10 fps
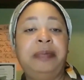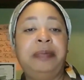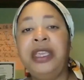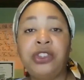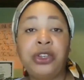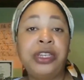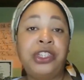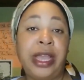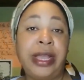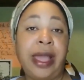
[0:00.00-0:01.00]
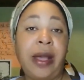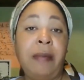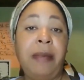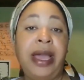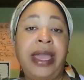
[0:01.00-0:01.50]
be sure to check
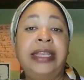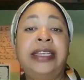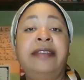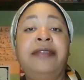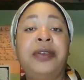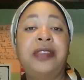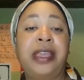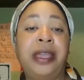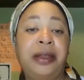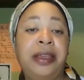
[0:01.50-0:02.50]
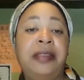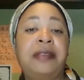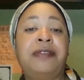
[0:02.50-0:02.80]
out my Diverse Eras